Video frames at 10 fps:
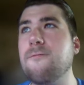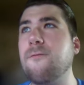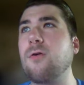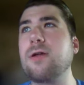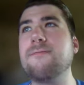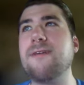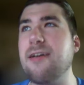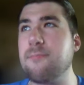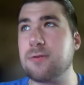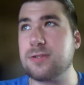
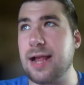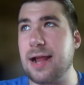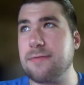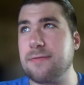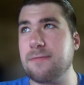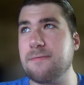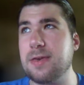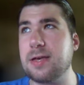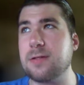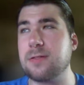45% from the
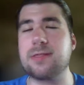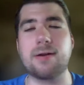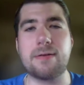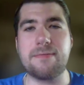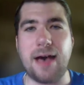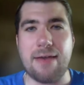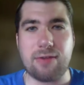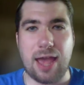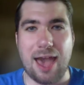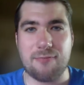field,
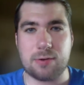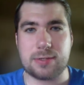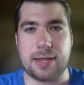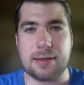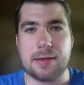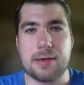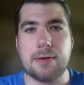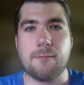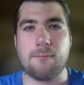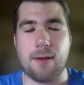35.5%
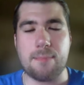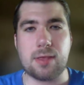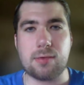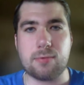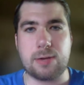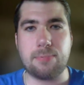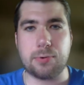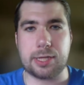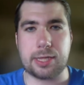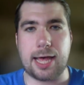from the
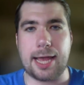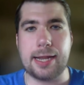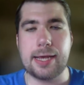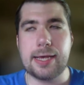three-point line,